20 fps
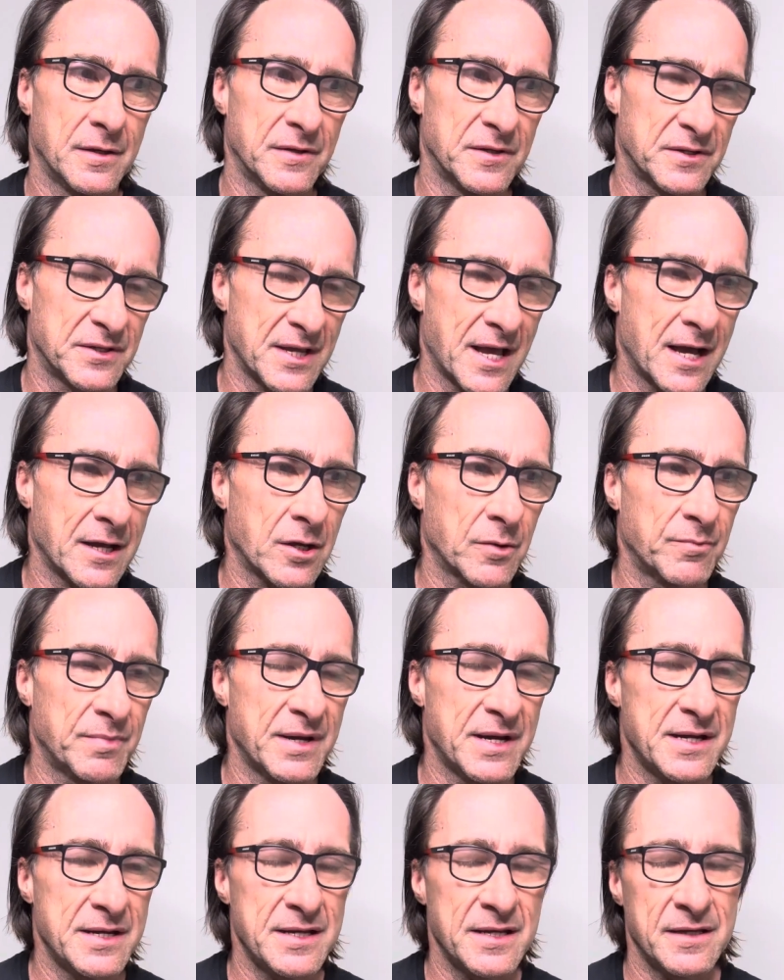the
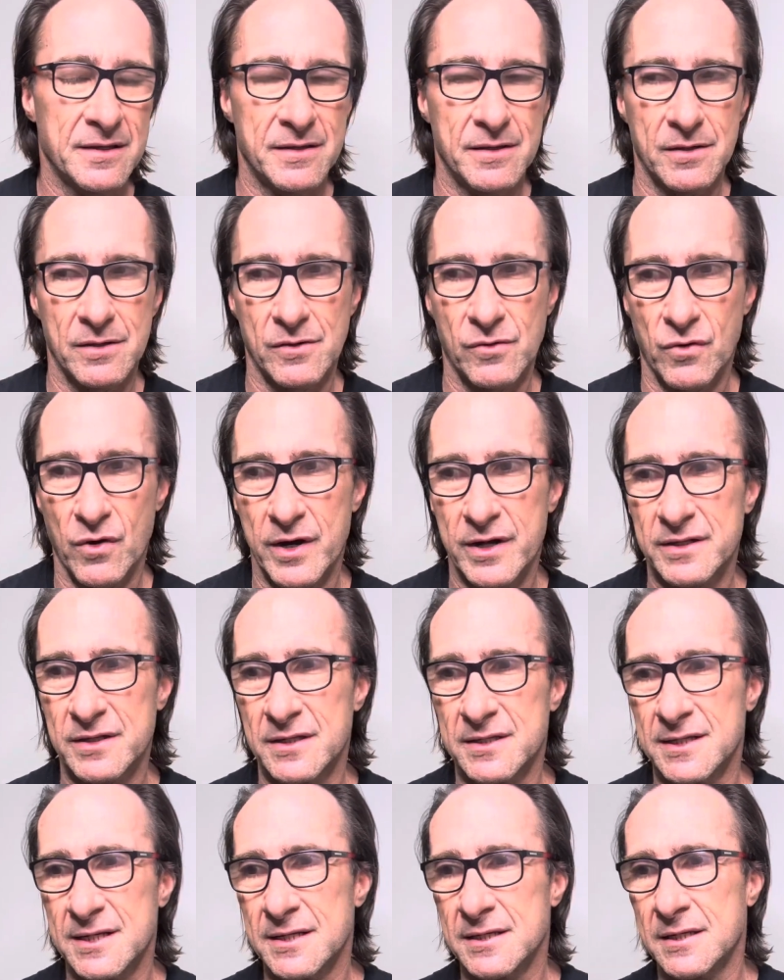sarcopenia, the chronic
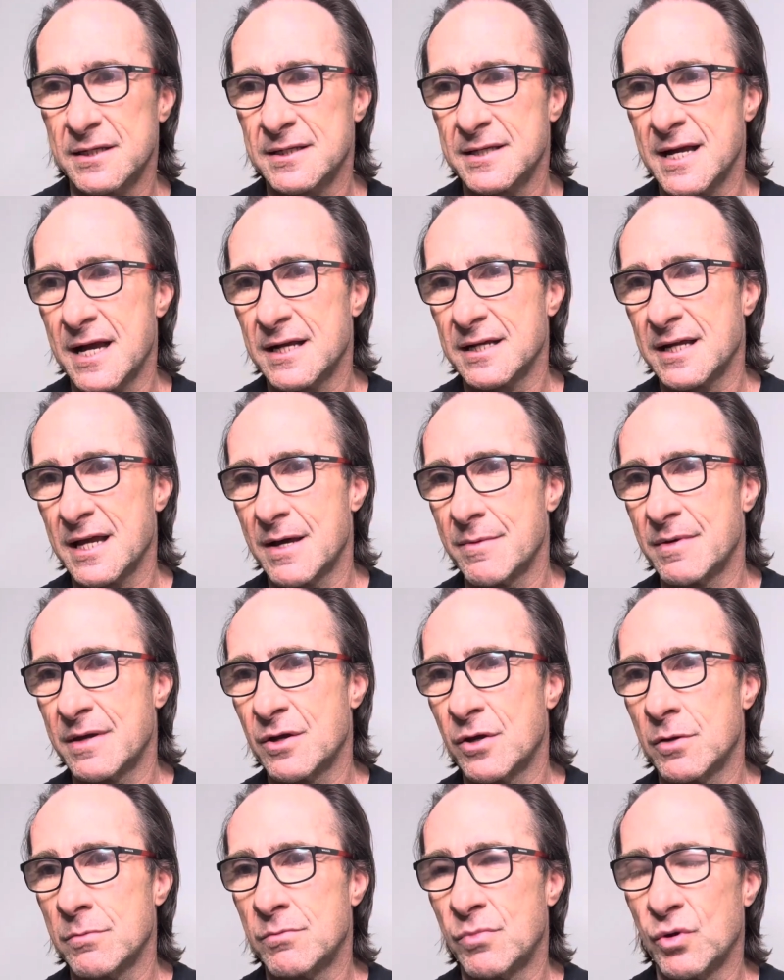diseases start coming
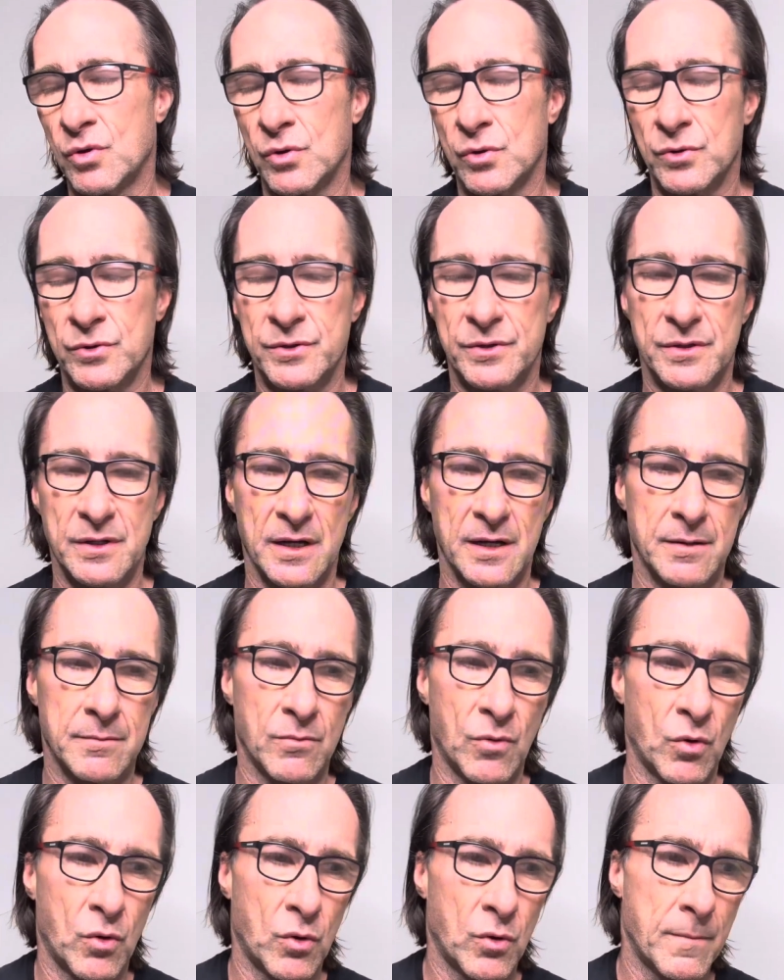on board, uh,
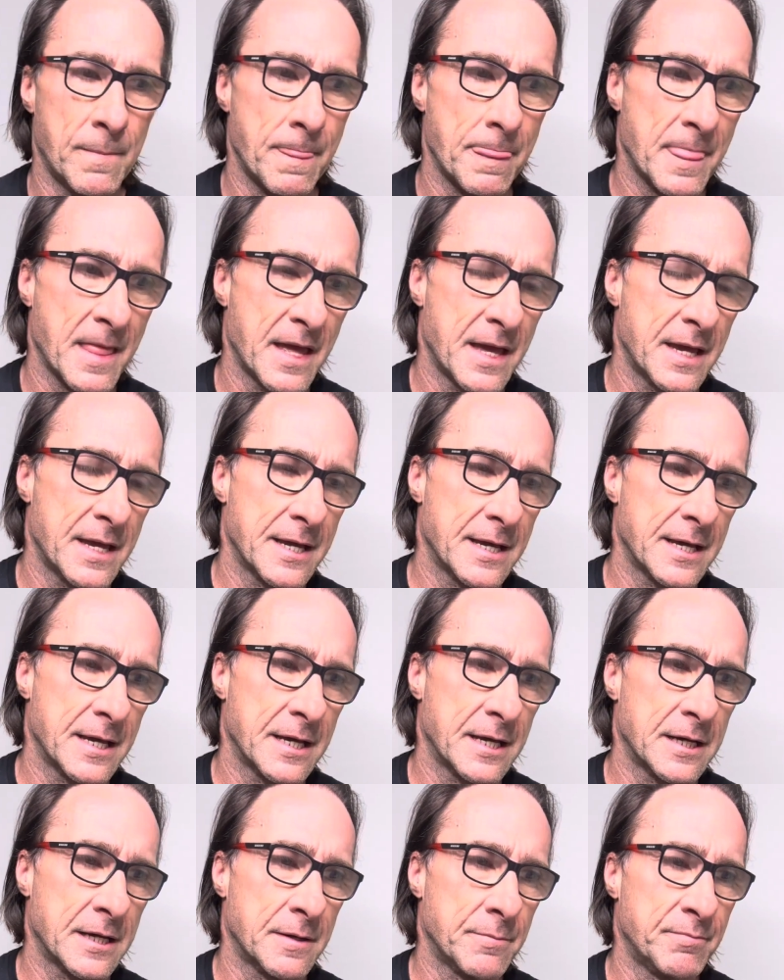more
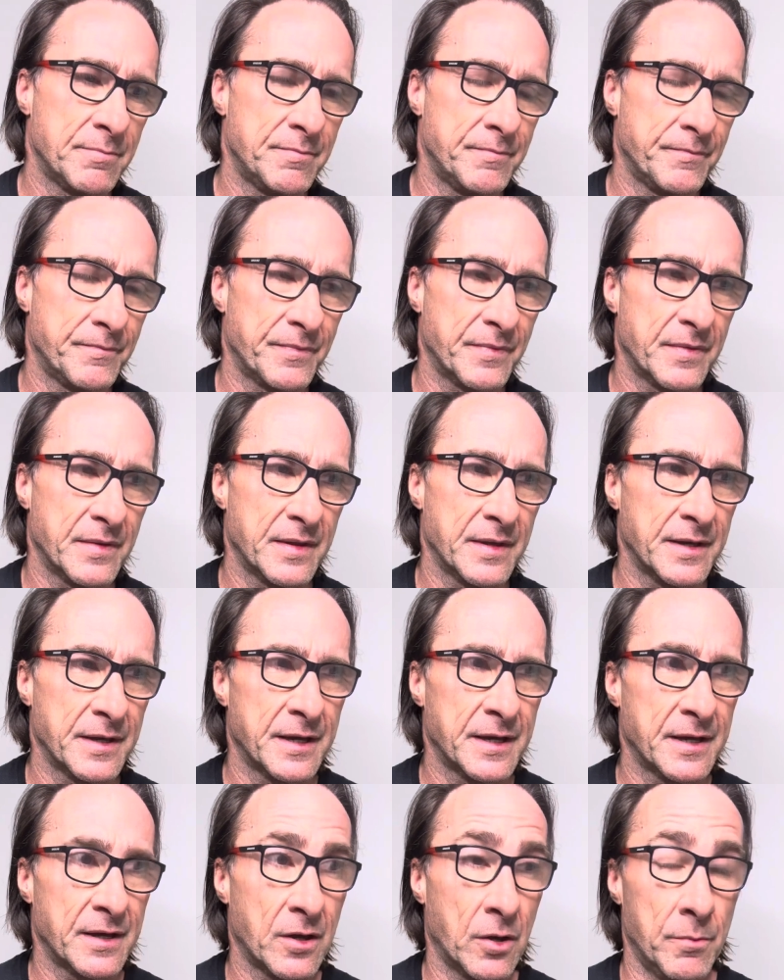um,
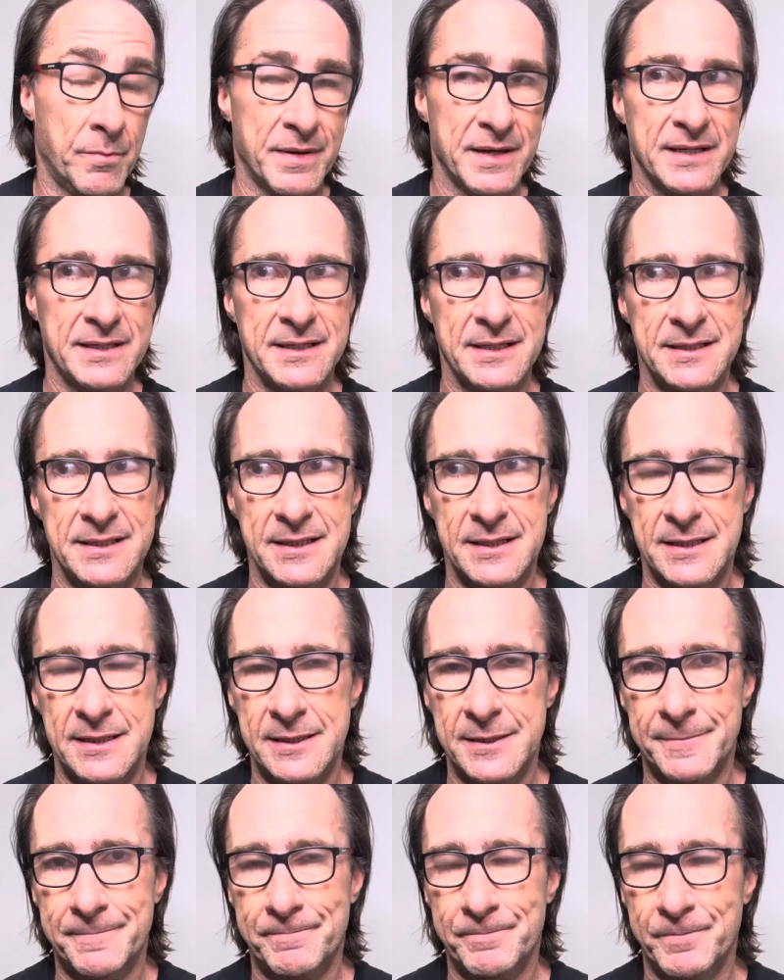uh,
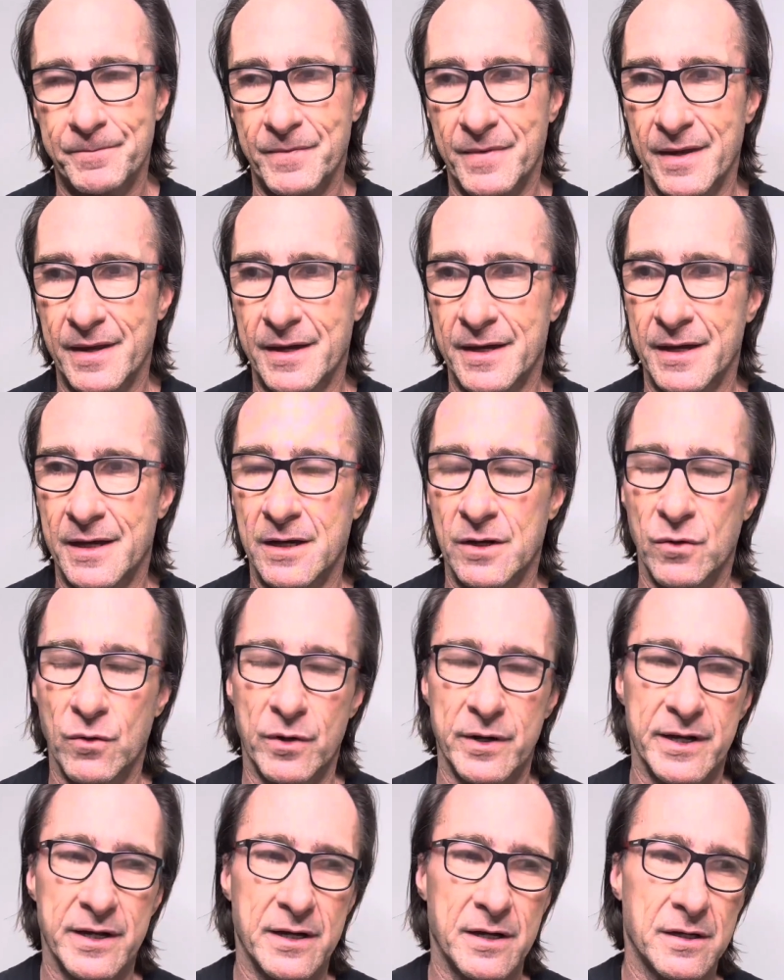obesity, uh,
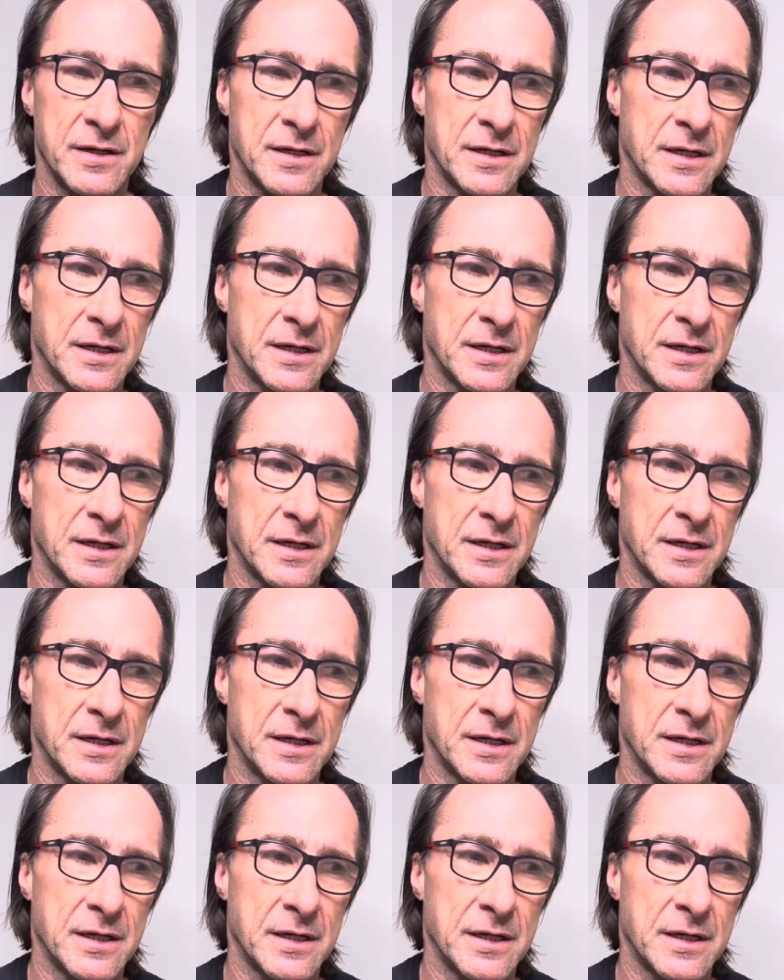chronic